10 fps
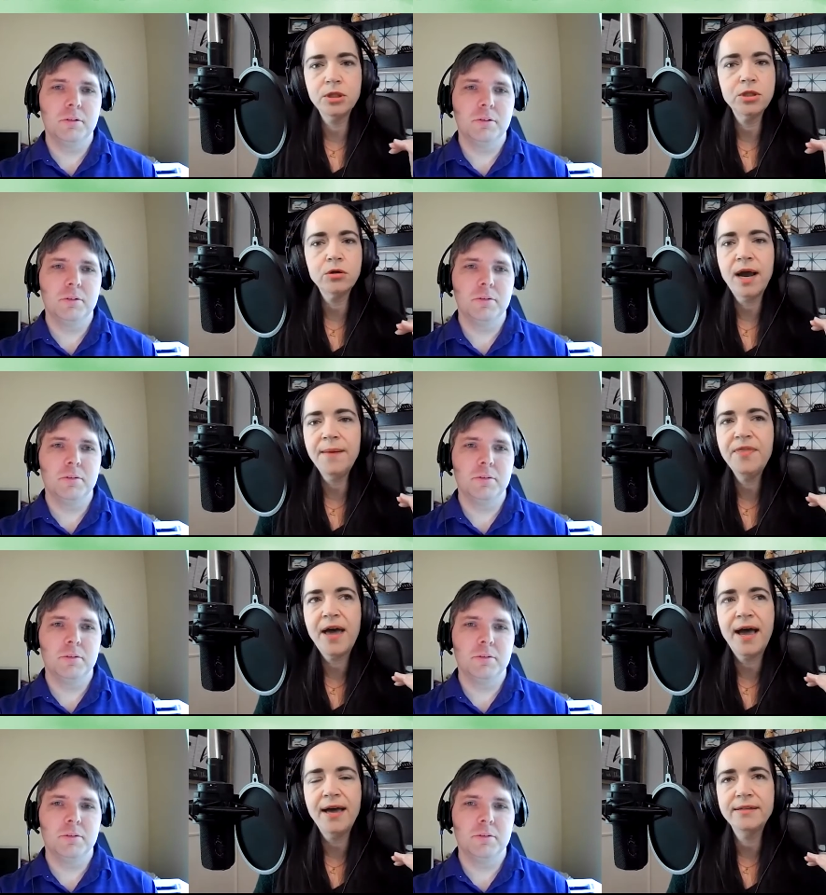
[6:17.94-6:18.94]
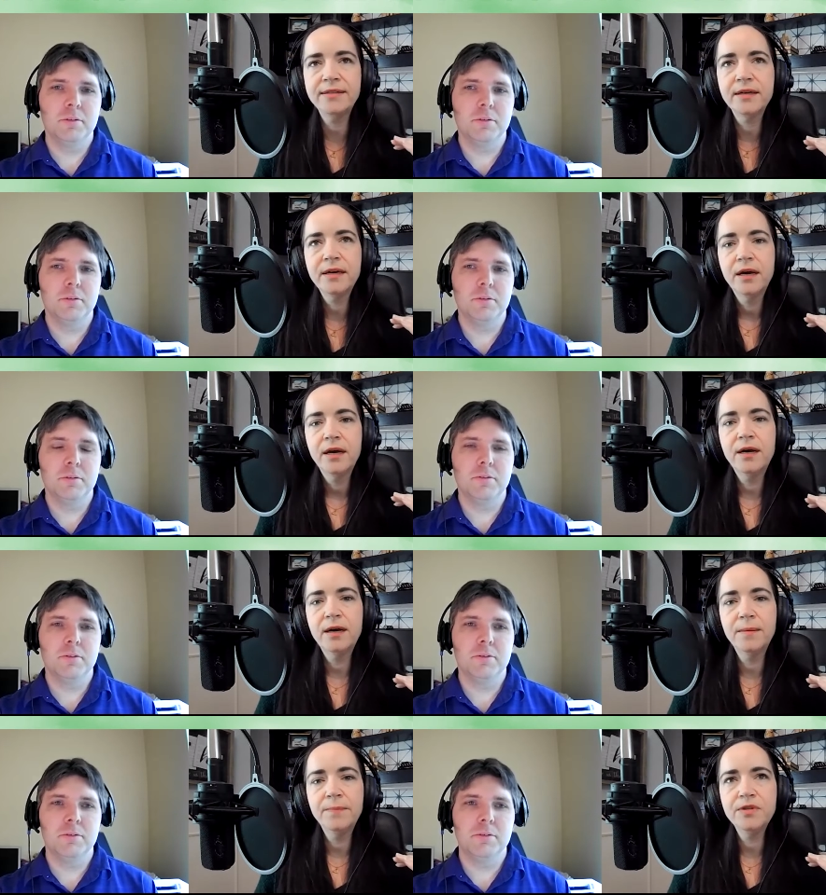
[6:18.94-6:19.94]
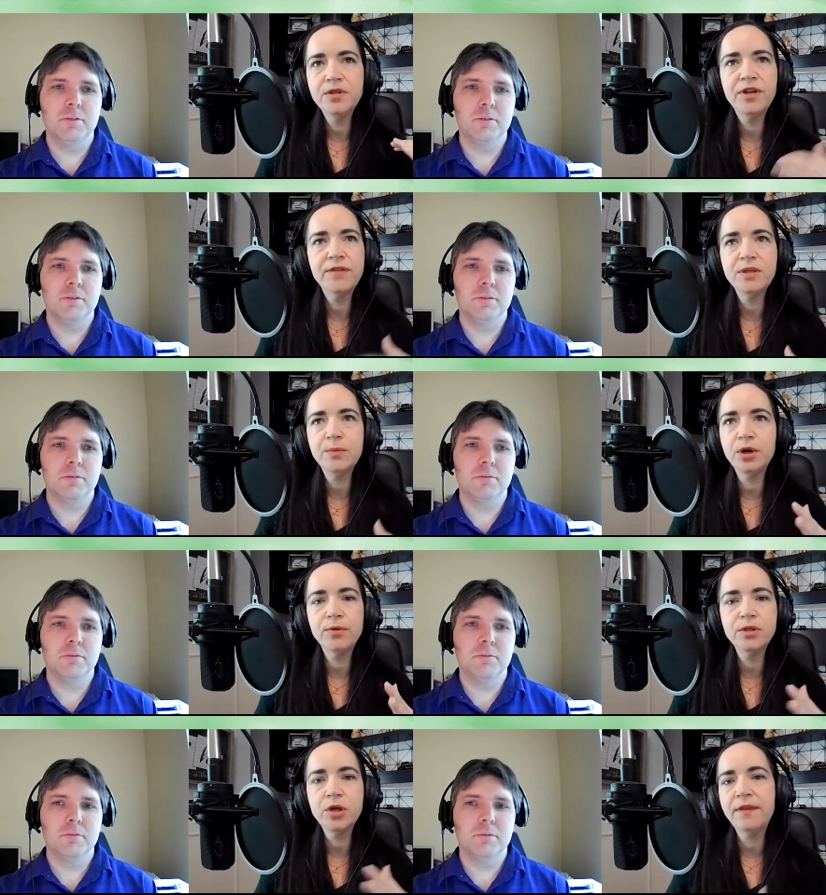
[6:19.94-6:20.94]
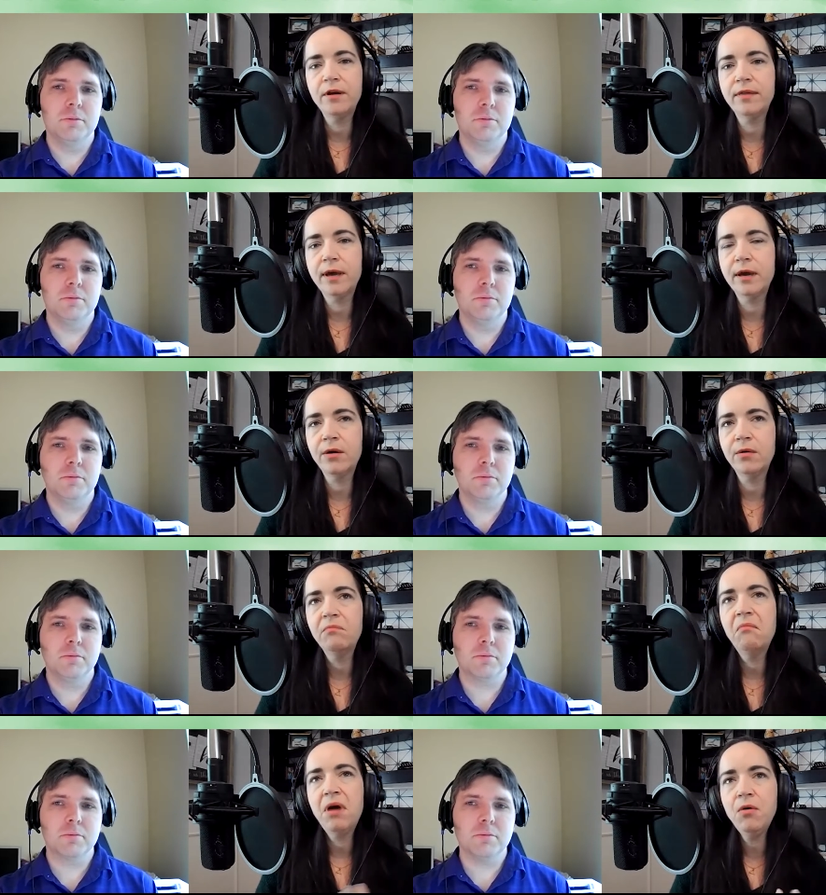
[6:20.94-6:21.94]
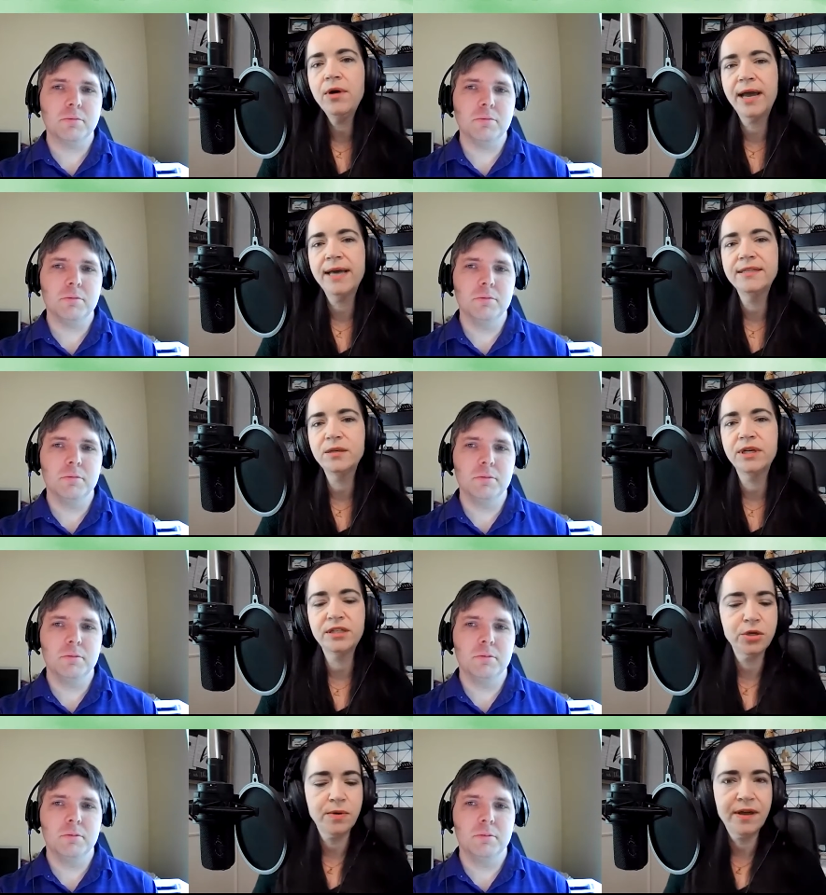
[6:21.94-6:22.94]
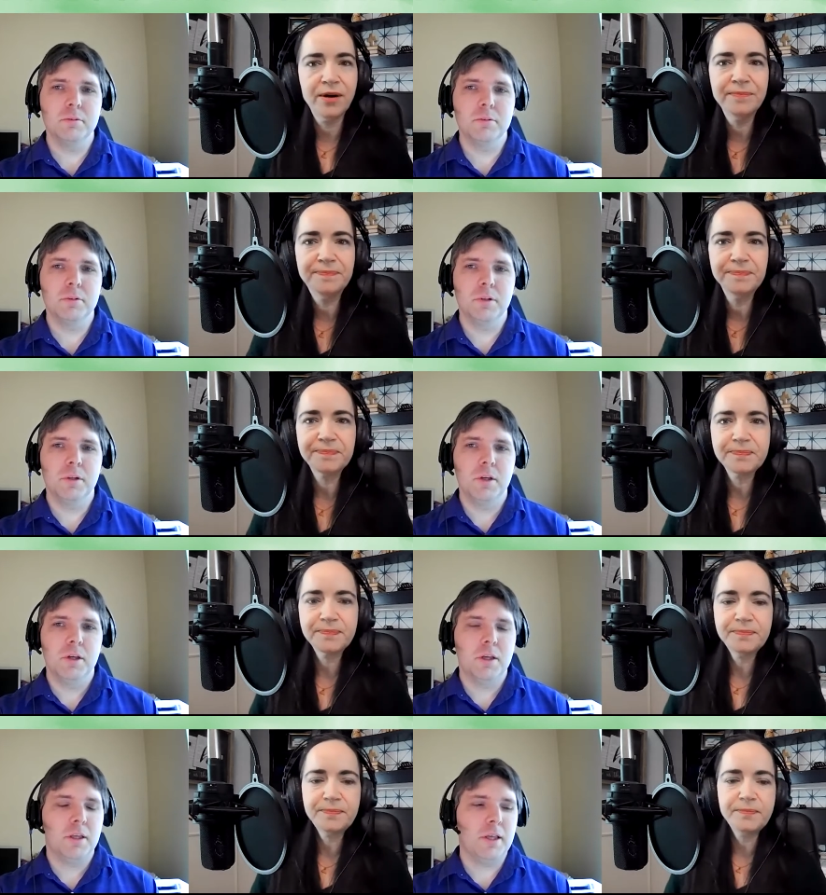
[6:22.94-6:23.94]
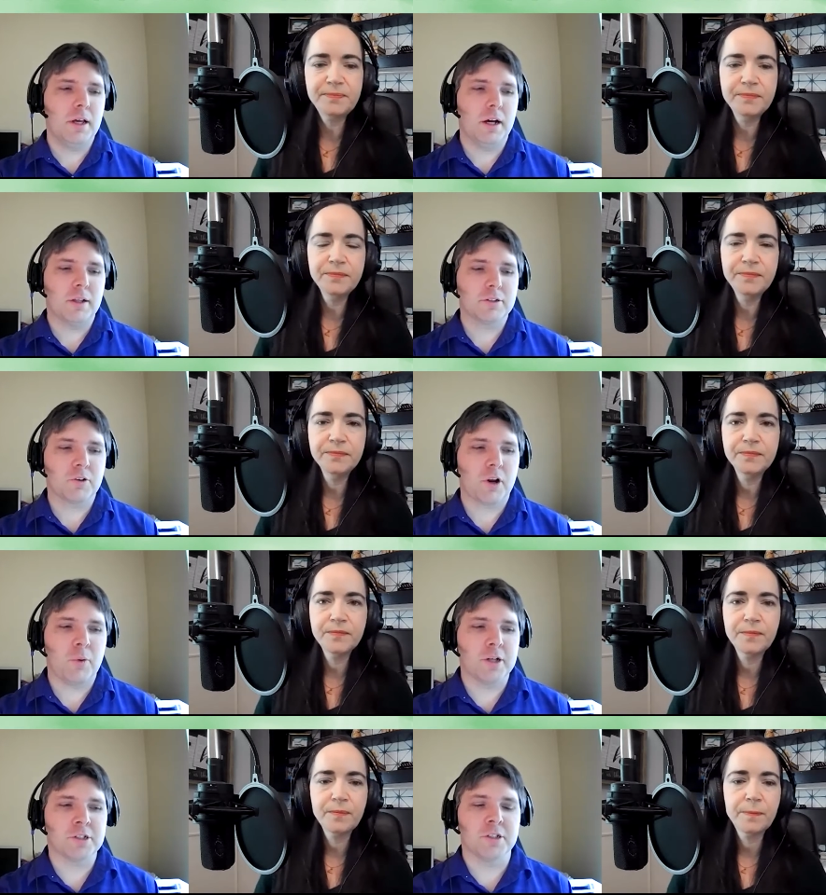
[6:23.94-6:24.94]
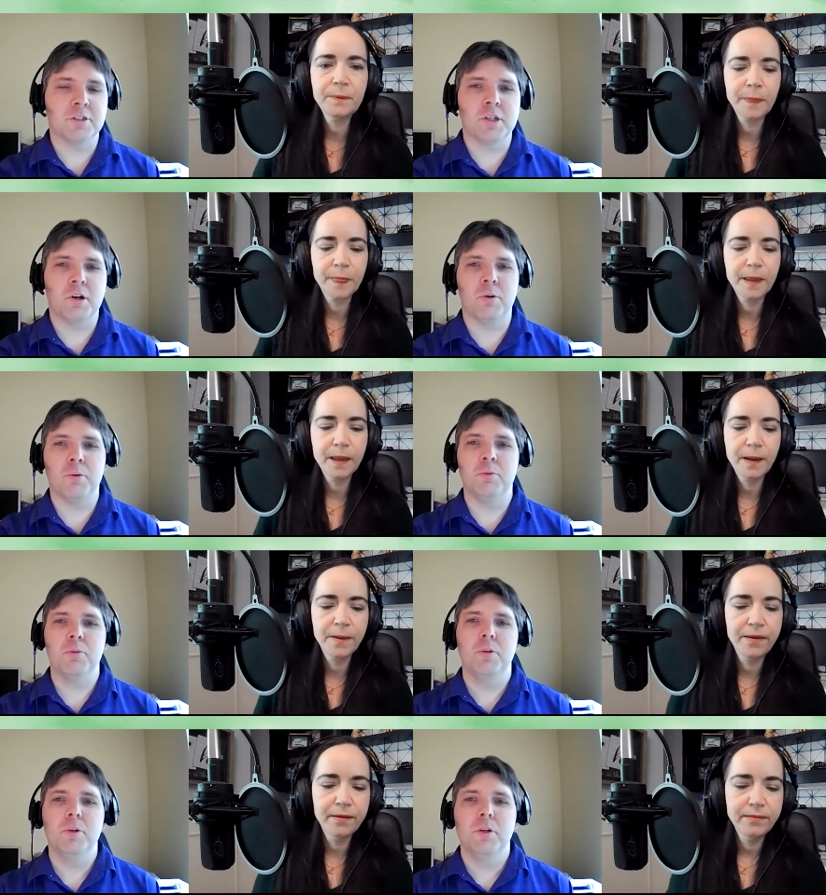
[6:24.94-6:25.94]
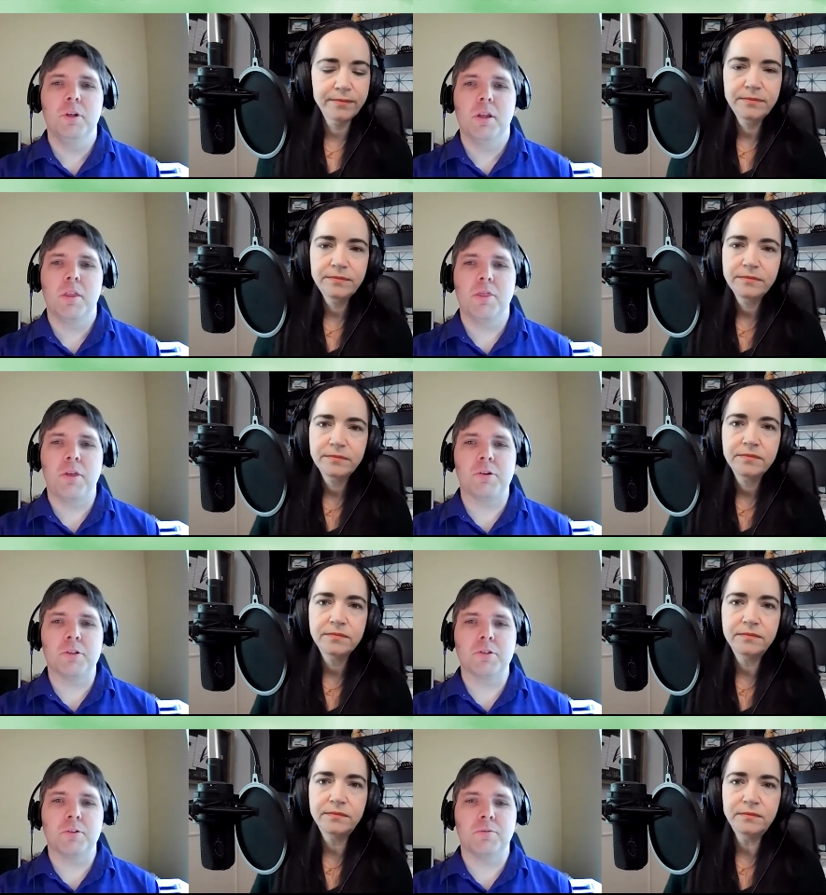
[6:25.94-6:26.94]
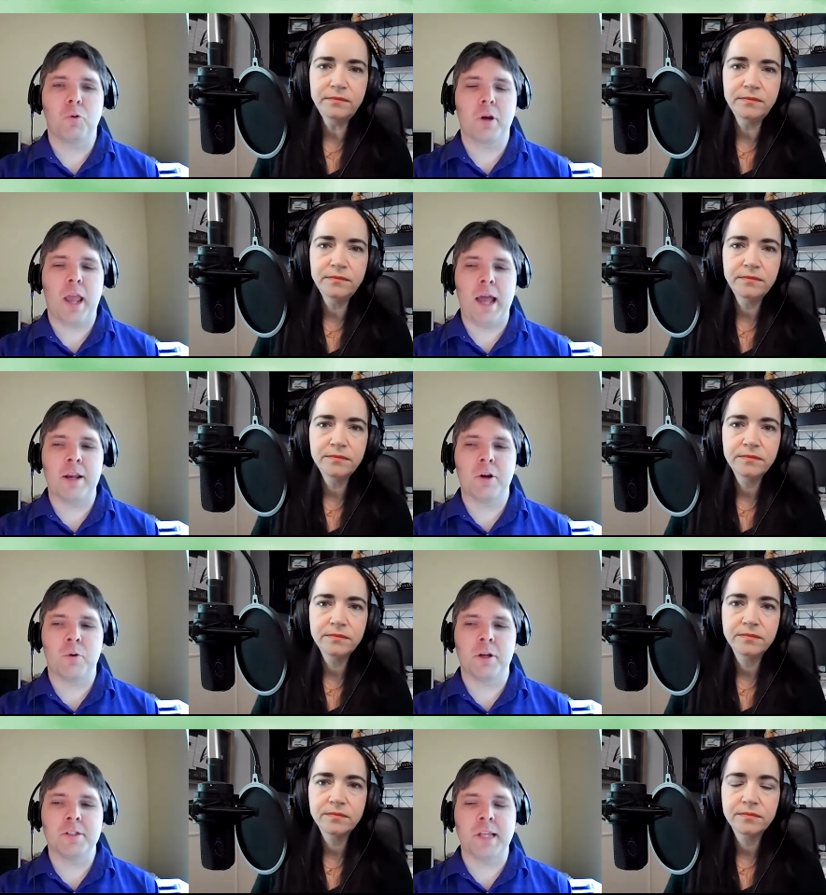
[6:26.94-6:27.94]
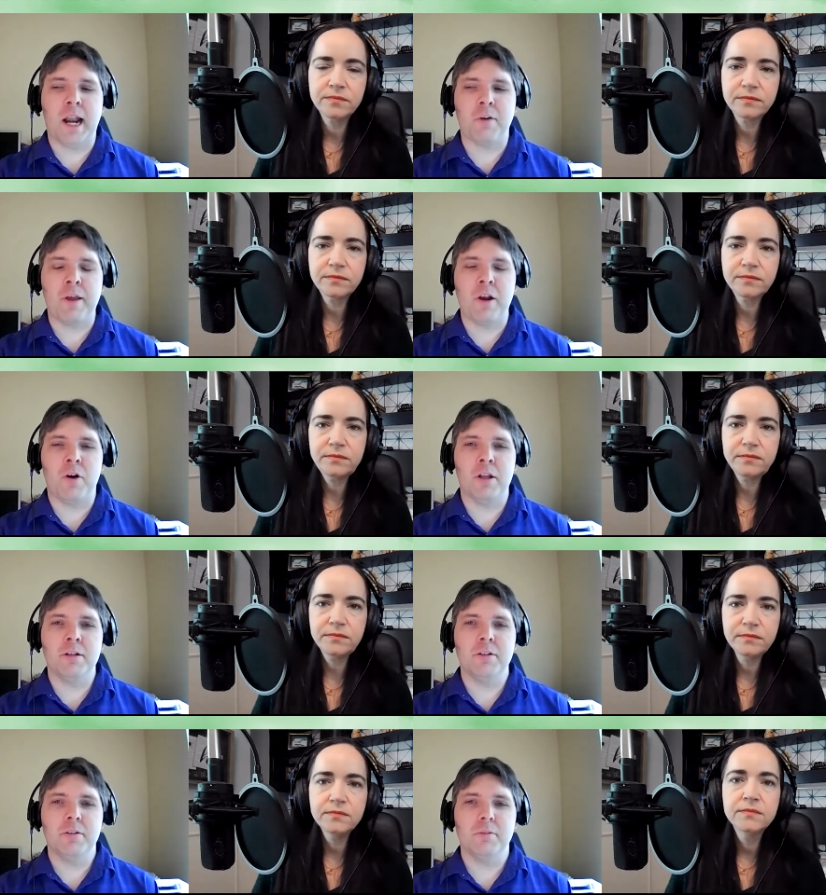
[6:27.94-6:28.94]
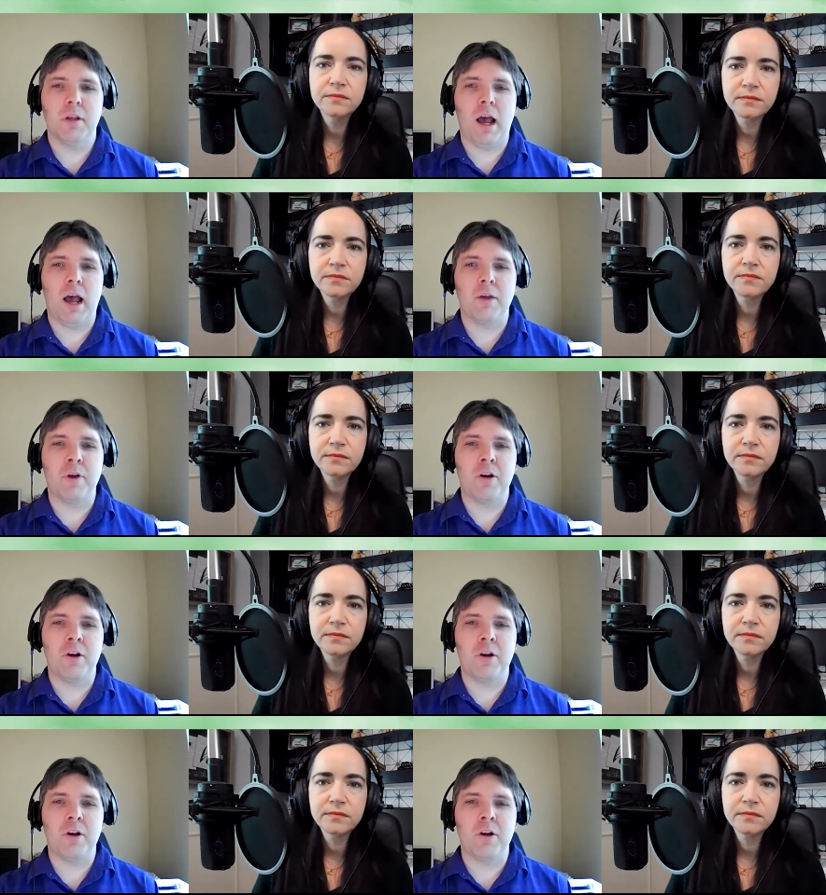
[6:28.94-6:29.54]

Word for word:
Speaker 1: Describe that so that if someone goes on there, they go, oh, okay, I see what he's doing there.
Speaker 2: Yeah. It's a great question. So, there's four categories that I rate on. I rate